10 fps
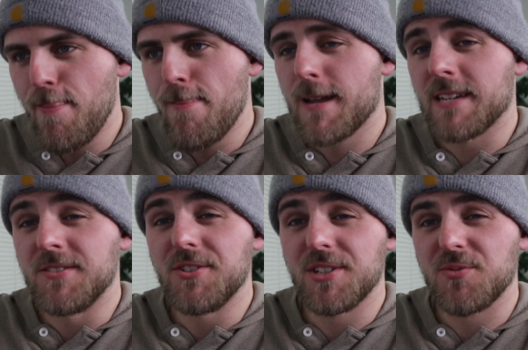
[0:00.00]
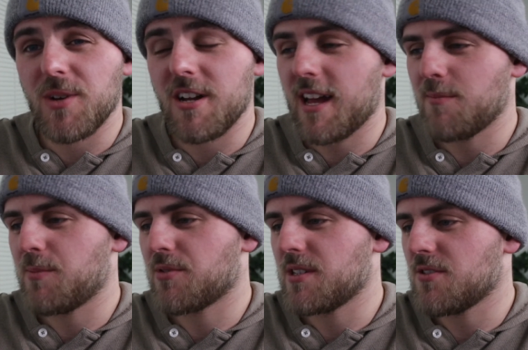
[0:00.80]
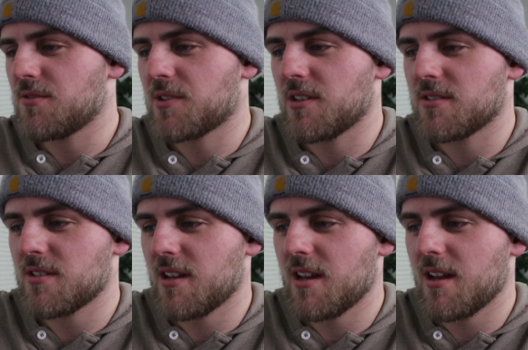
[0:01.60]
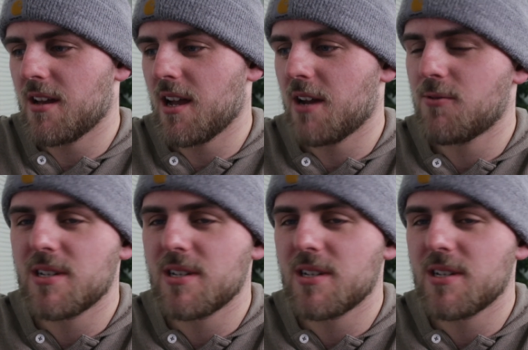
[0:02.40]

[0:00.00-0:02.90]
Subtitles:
can do it as well, that'd be pretty dope. Because I would